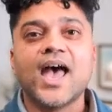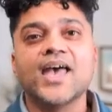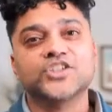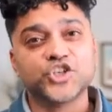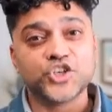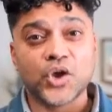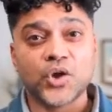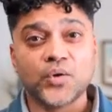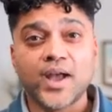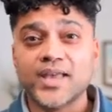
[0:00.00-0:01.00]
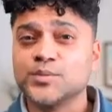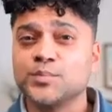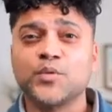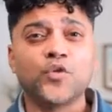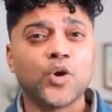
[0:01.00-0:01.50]
as a show, as a
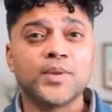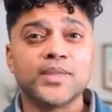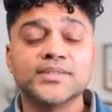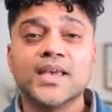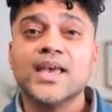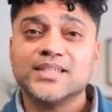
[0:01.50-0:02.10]
performance,